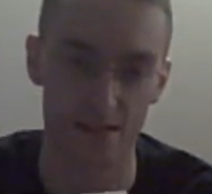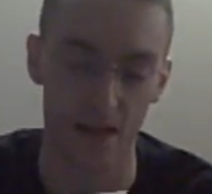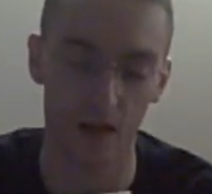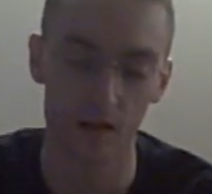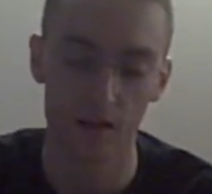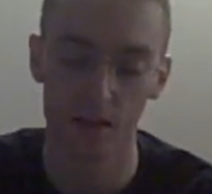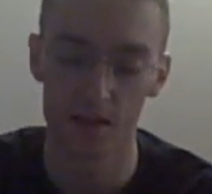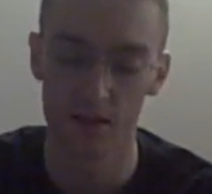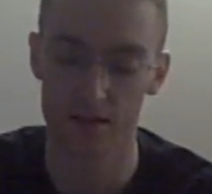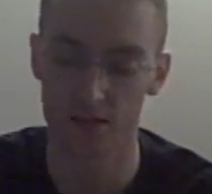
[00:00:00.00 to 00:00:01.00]
Sell.
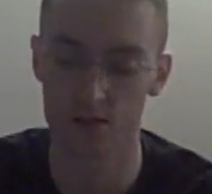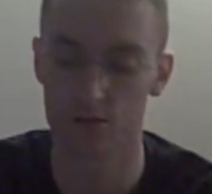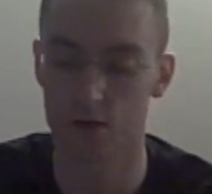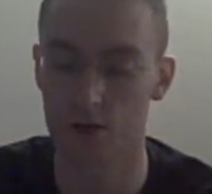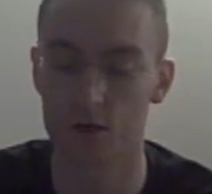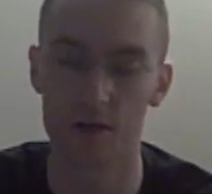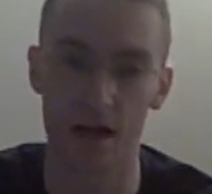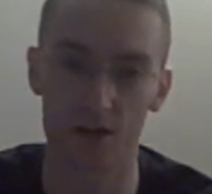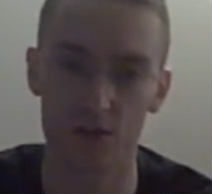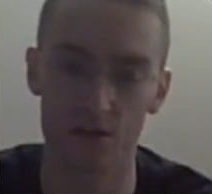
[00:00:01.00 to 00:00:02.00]
This is really good
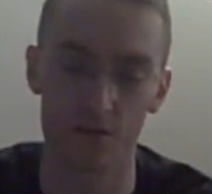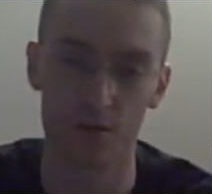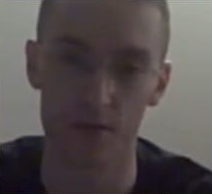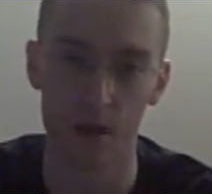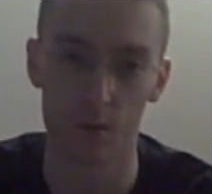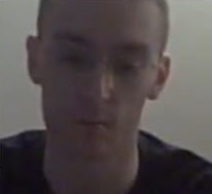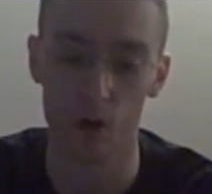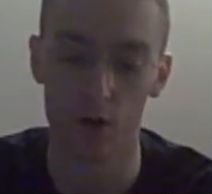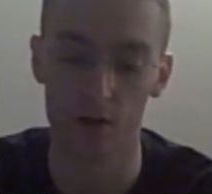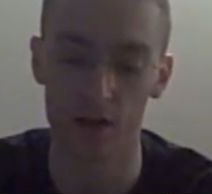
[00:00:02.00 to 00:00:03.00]
not just if you're in network
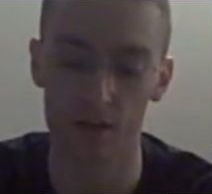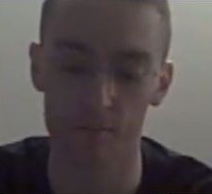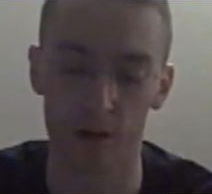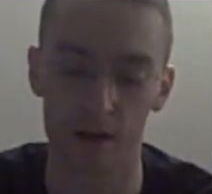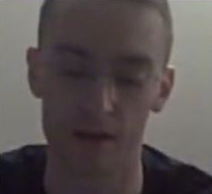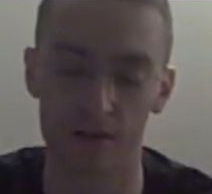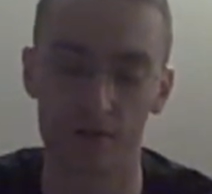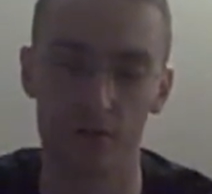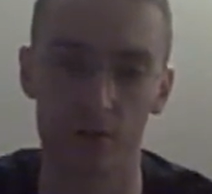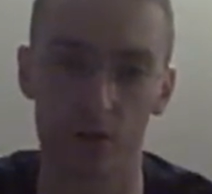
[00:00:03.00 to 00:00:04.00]
marketing, but
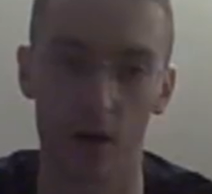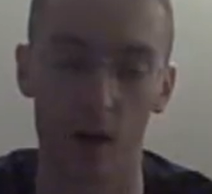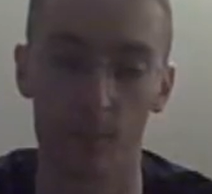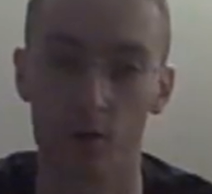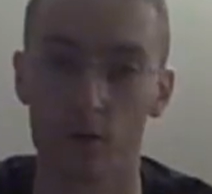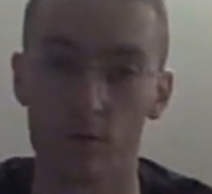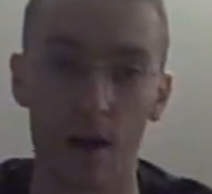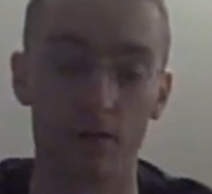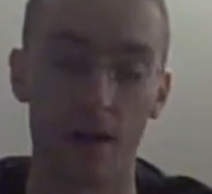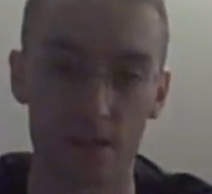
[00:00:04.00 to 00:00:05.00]
if you're going to
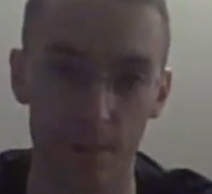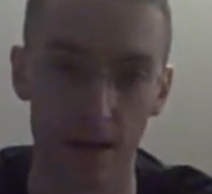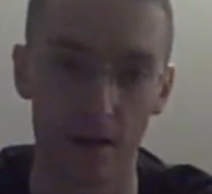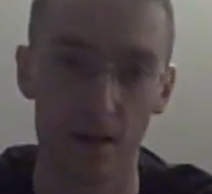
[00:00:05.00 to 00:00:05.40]
write a resume,